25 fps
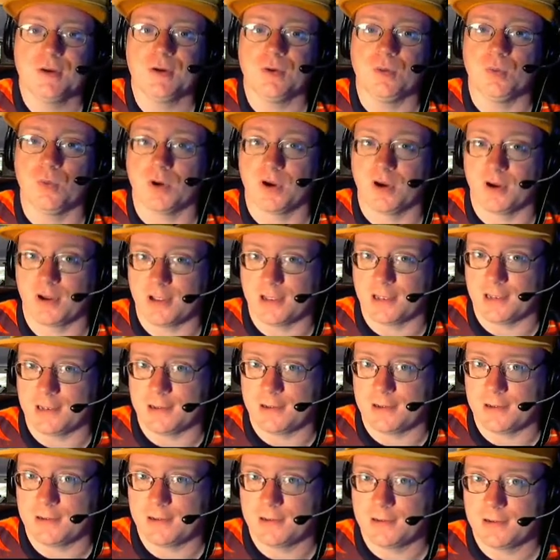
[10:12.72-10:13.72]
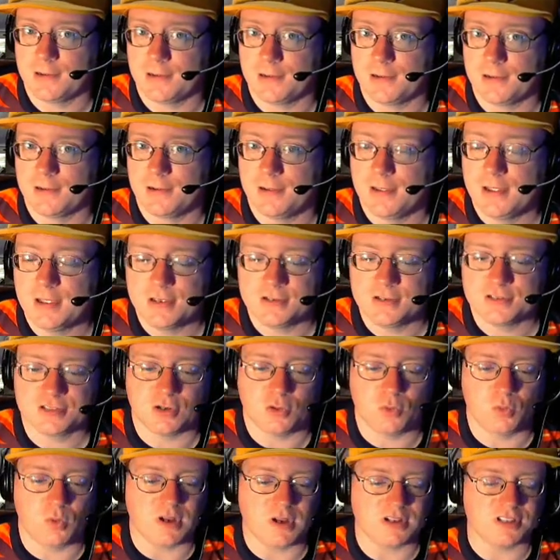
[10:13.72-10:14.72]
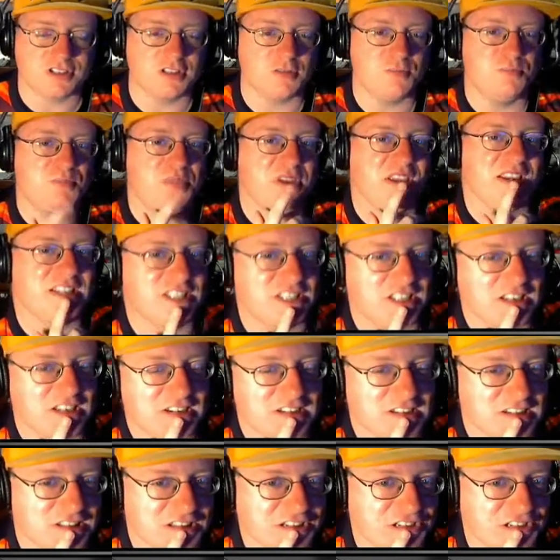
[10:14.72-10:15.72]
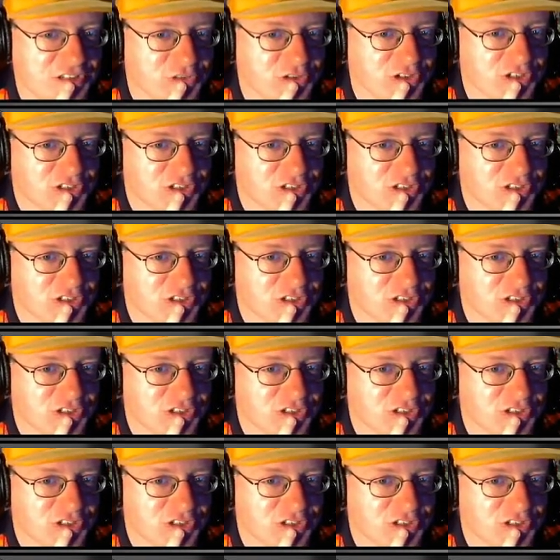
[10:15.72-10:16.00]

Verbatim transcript: Where ya? So what's the big city in this region